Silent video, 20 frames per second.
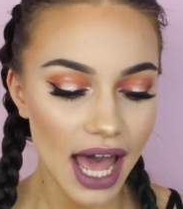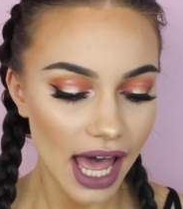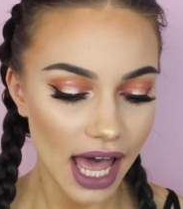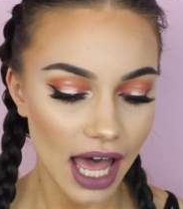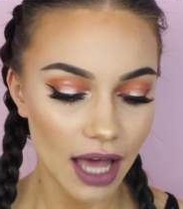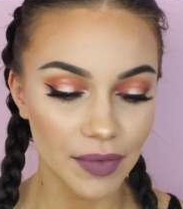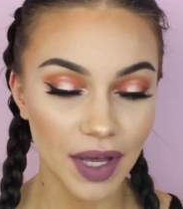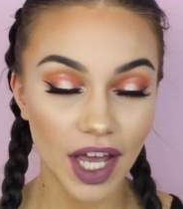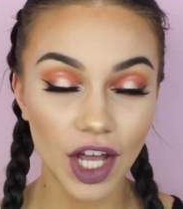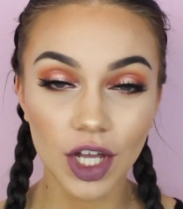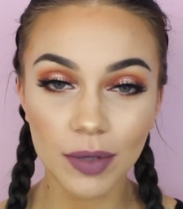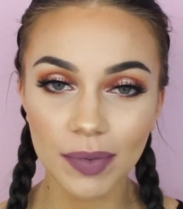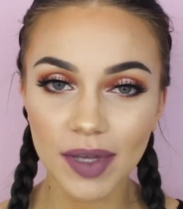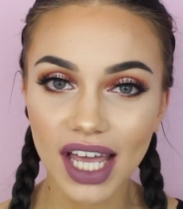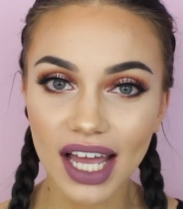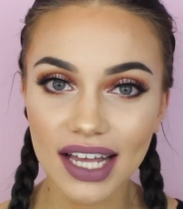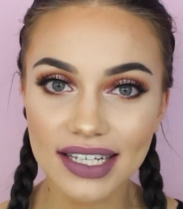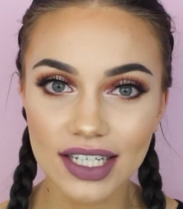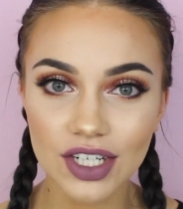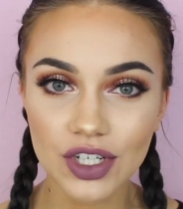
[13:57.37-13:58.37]
I hope you
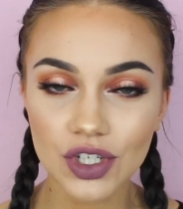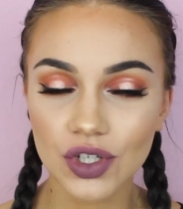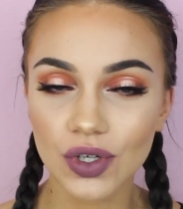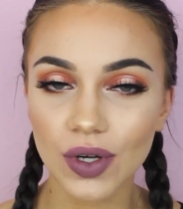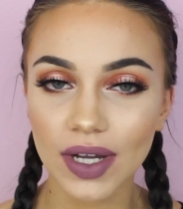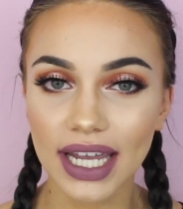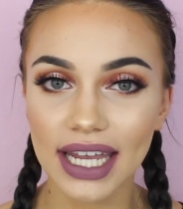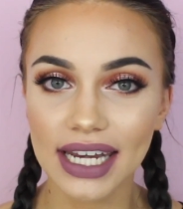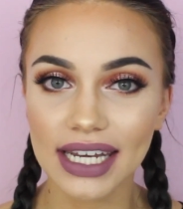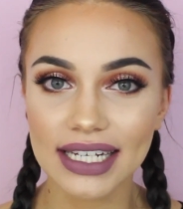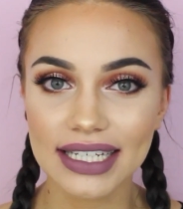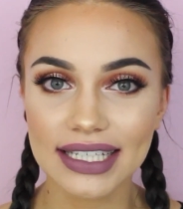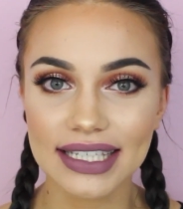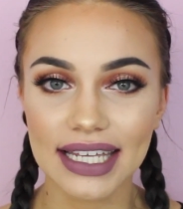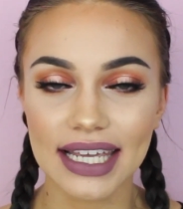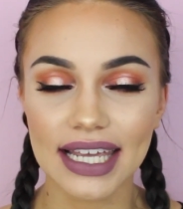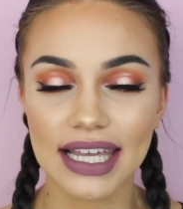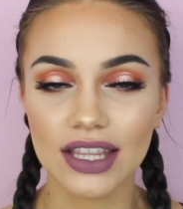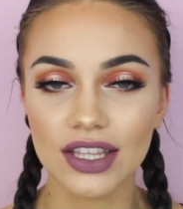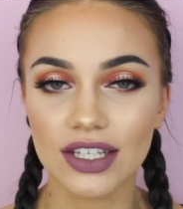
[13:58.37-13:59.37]
guys enjoyed
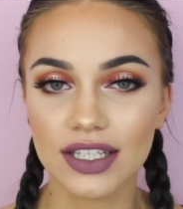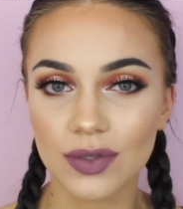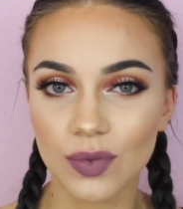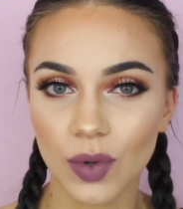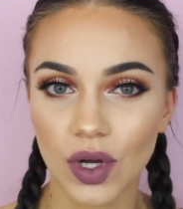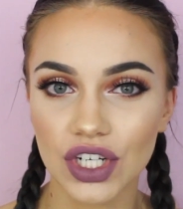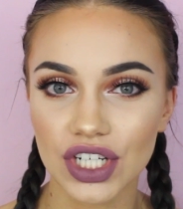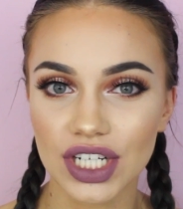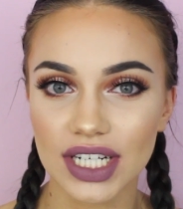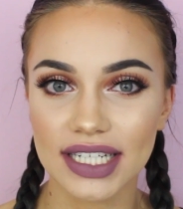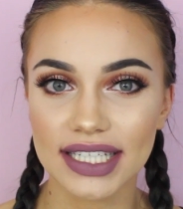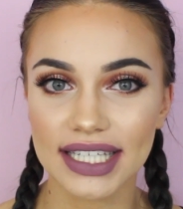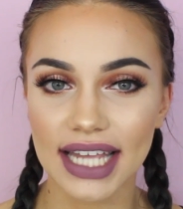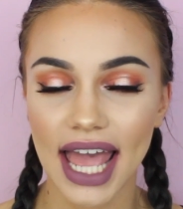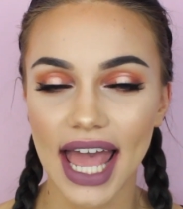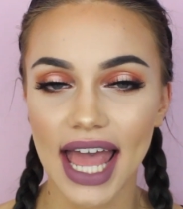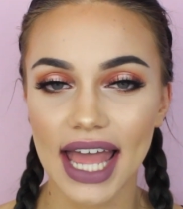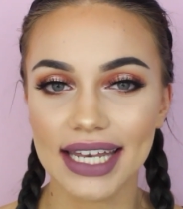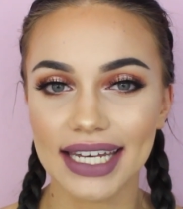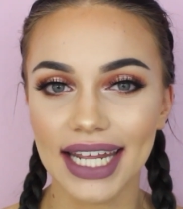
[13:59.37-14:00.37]
seeing the swatches
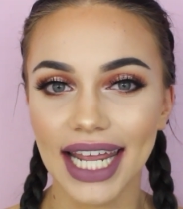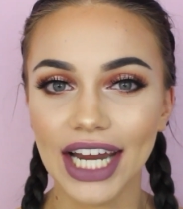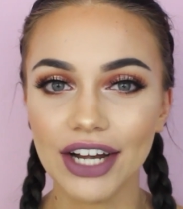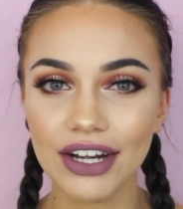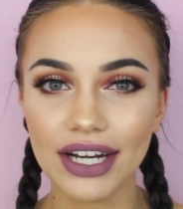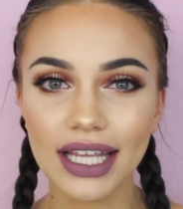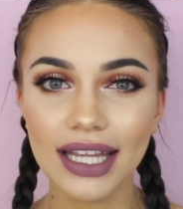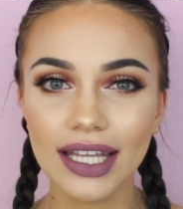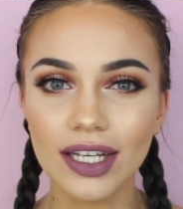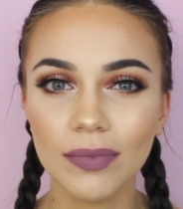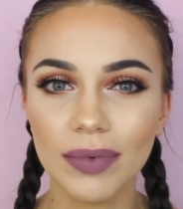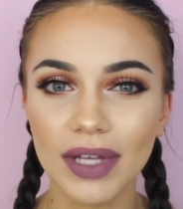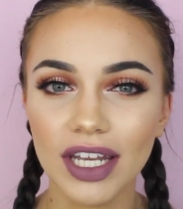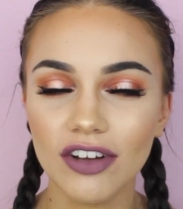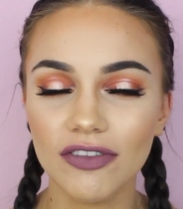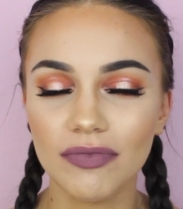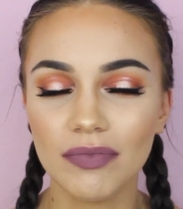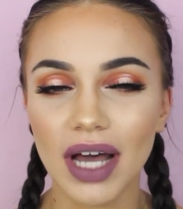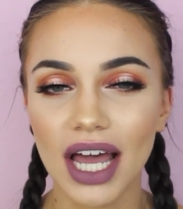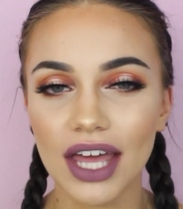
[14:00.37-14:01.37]
and hearing a little
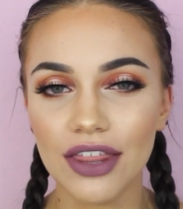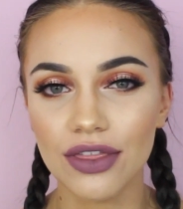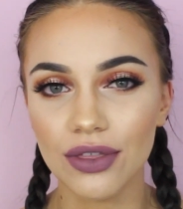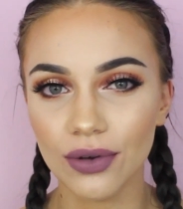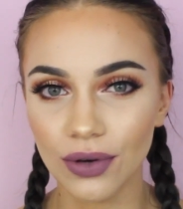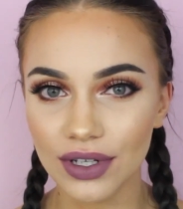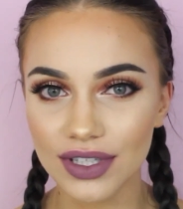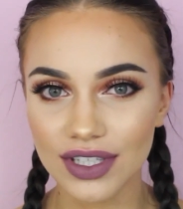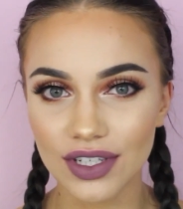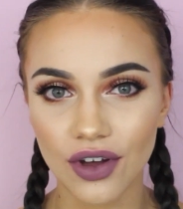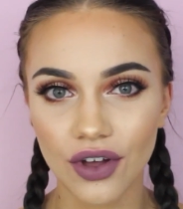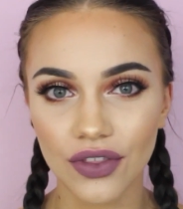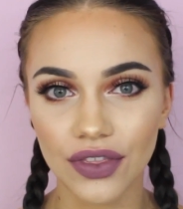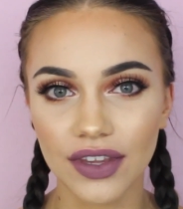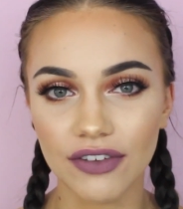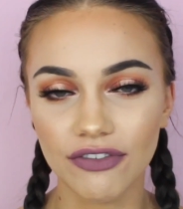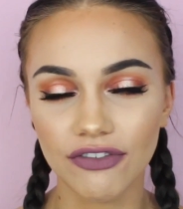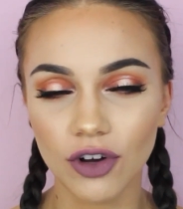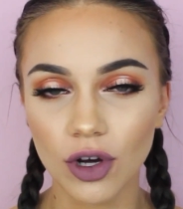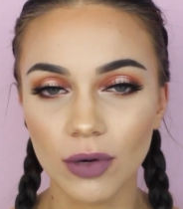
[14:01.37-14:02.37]
bit of my thoughts on
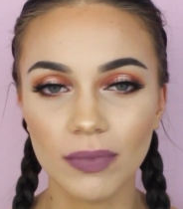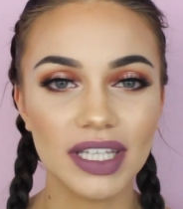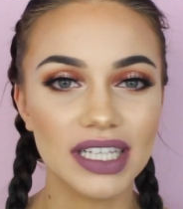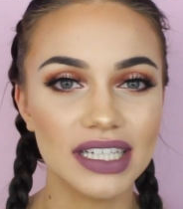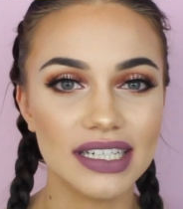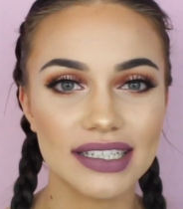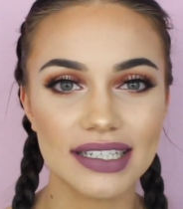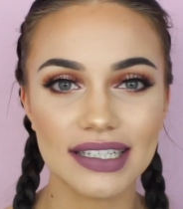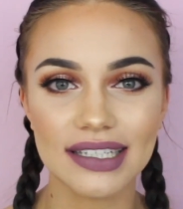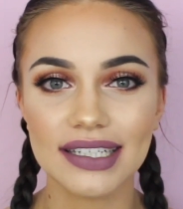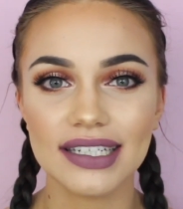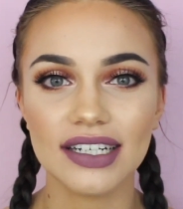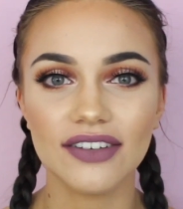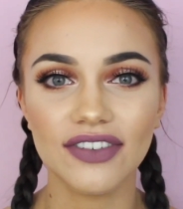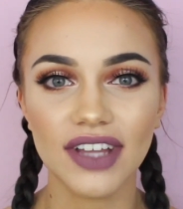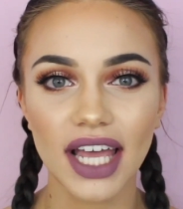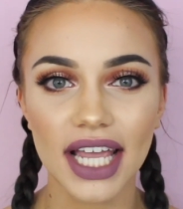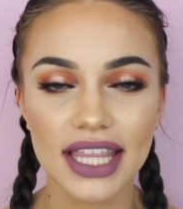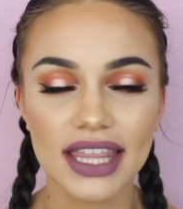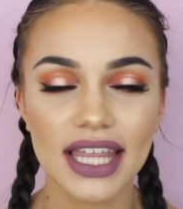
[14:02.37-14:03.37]
the formulas and
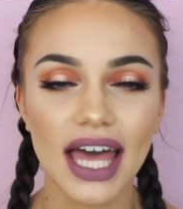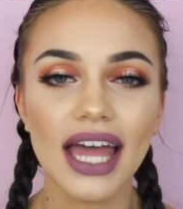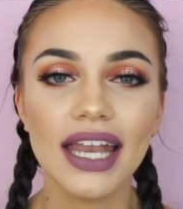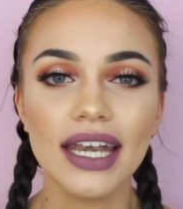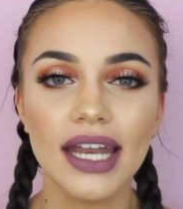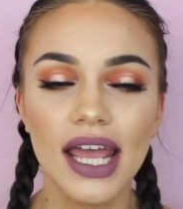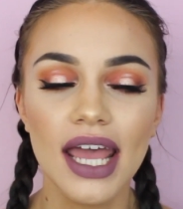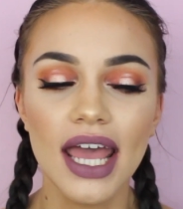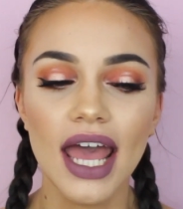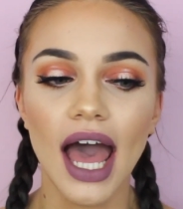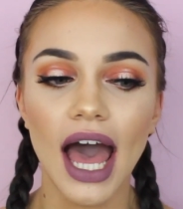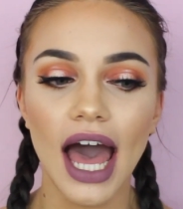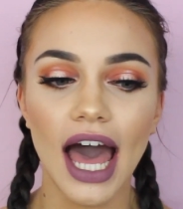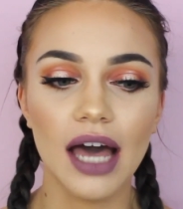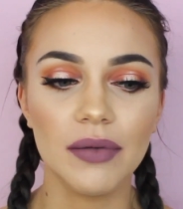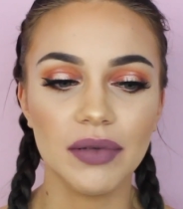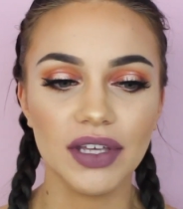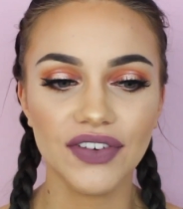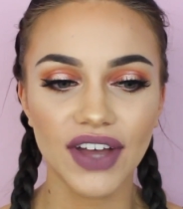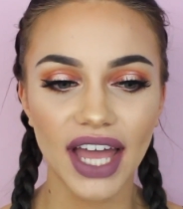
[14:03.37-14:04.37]
stuff like that.
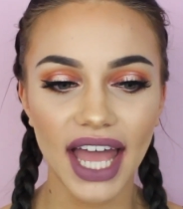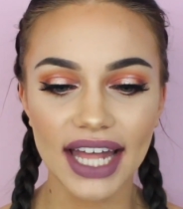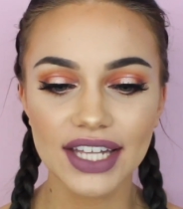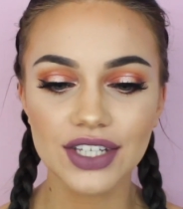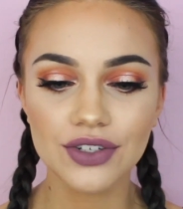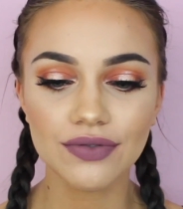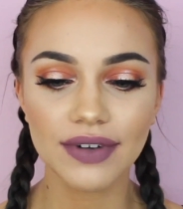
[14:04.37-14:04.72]
If I had